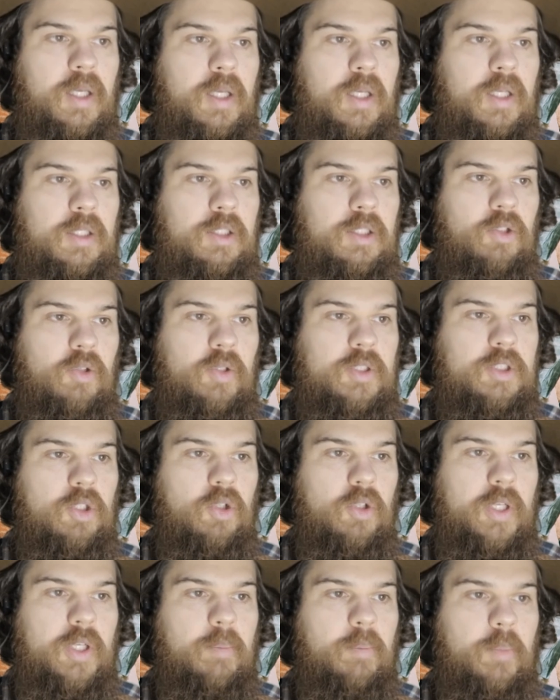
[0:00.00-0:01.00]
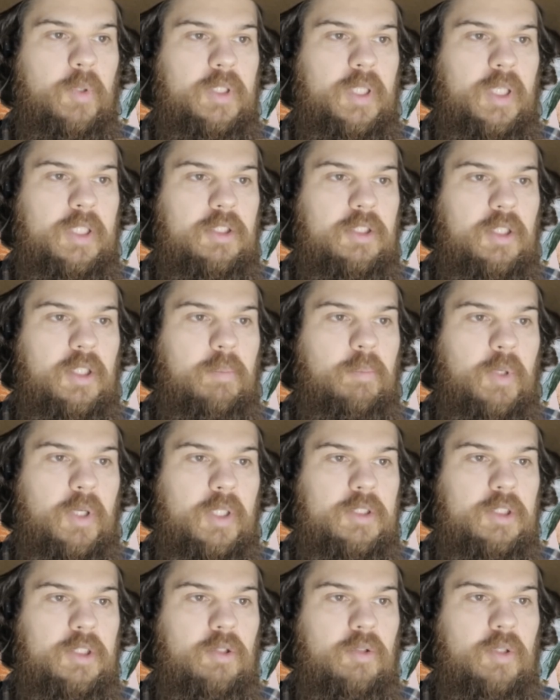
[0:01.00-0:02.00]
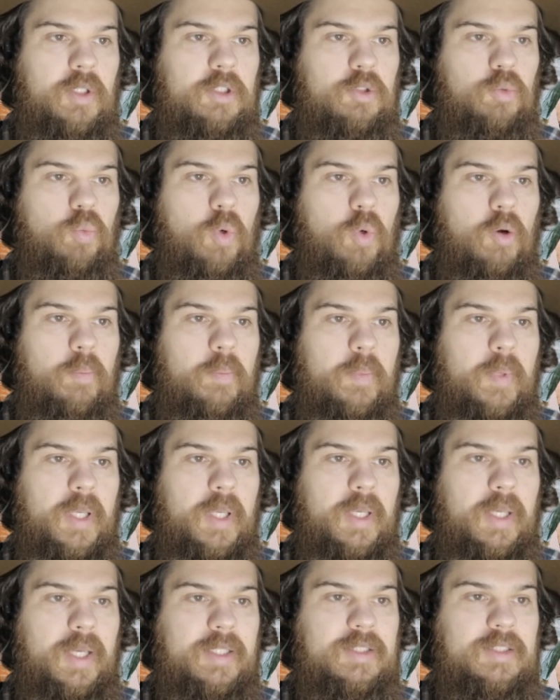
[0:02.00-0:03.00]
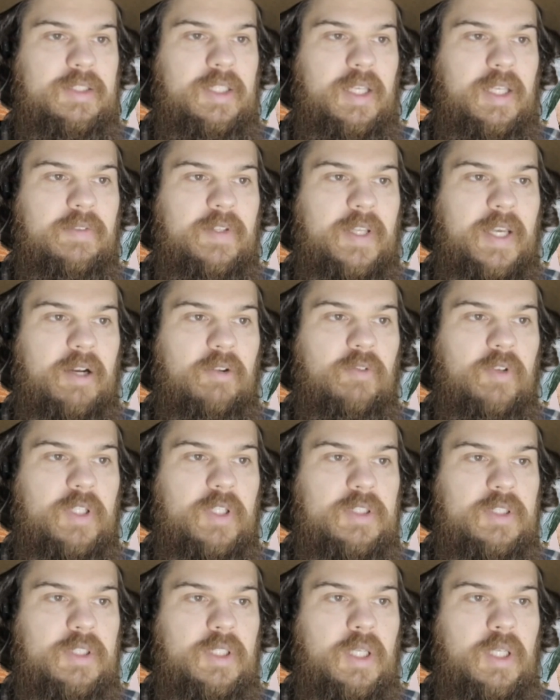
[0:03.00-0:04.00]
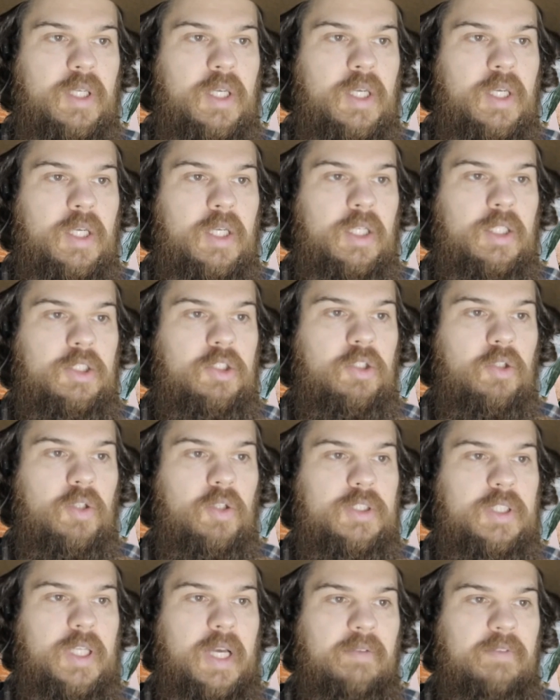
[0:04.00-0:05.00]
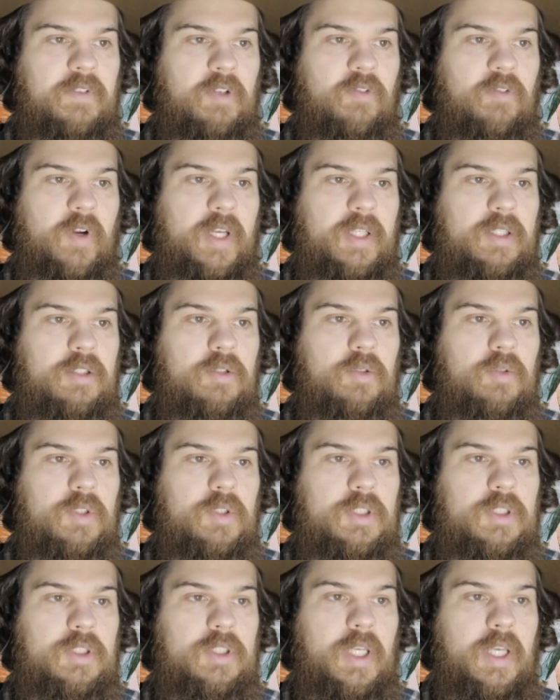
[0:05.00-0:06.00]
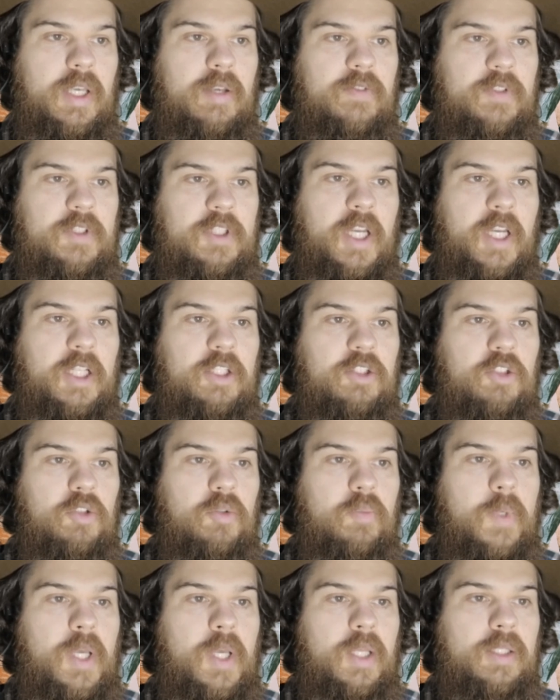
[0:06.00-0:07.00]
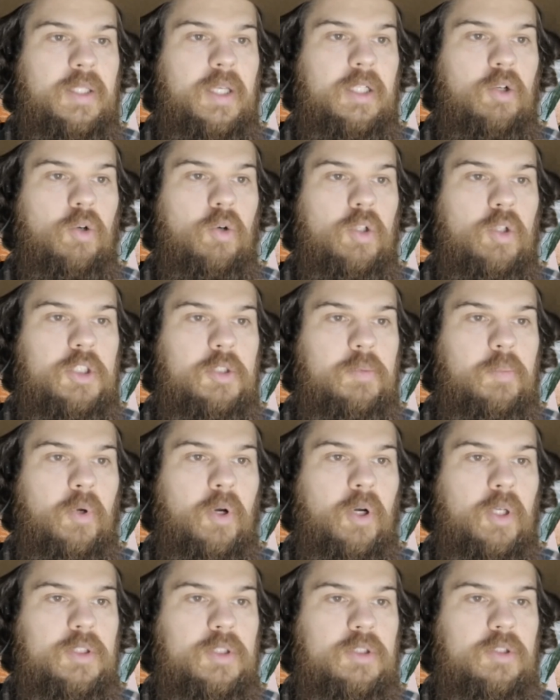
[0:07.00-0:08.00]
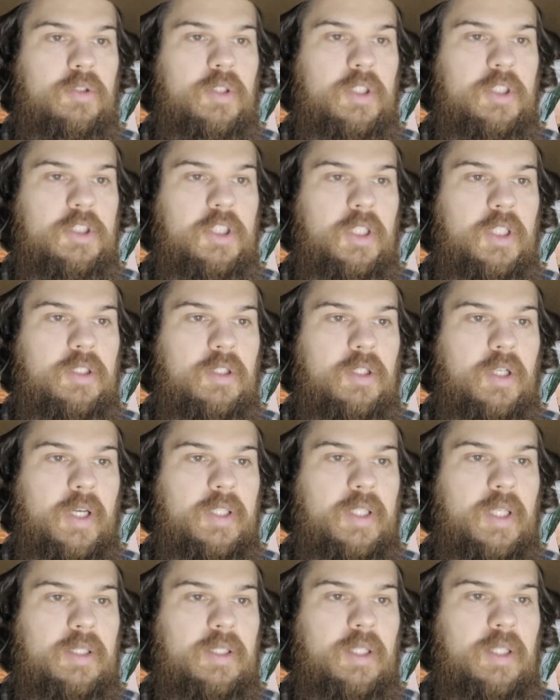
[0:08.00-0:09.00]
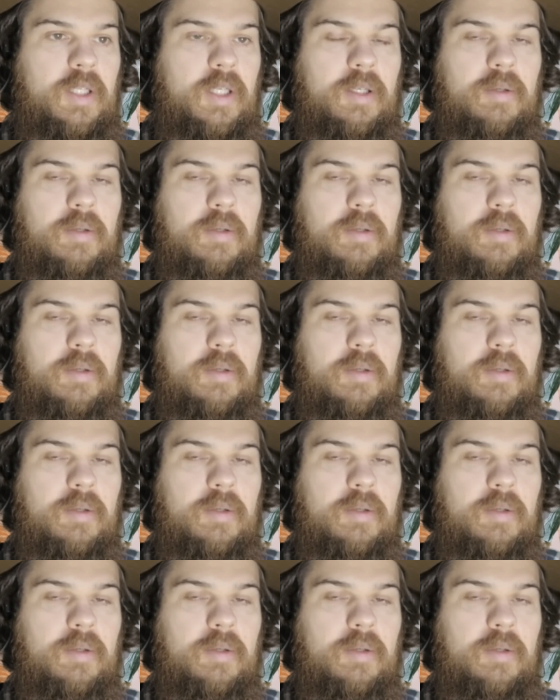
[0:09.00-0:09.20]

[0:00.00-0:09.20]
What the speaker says: Doing so can potentially put a student's well-being and safety at risk. Students have the right to a safe change room that corresponds to their gender identity.